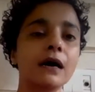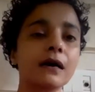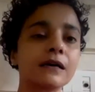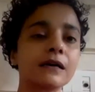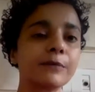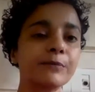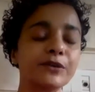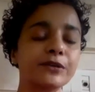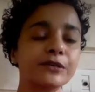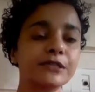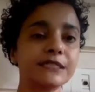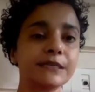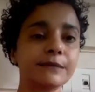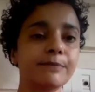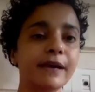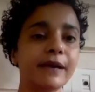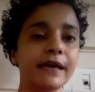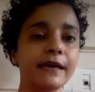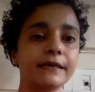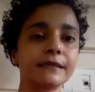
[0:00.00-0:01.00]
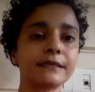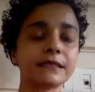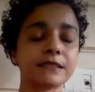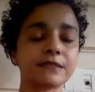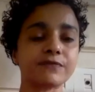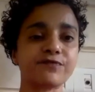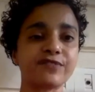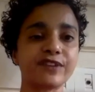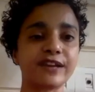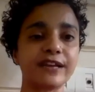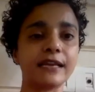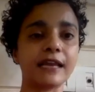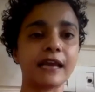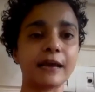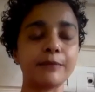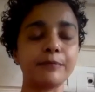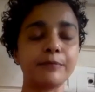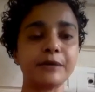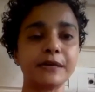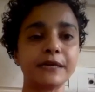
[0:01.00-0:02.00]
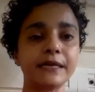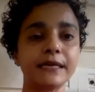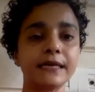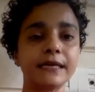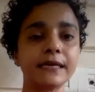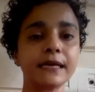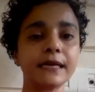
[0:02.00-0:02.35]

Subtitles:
community-based free library.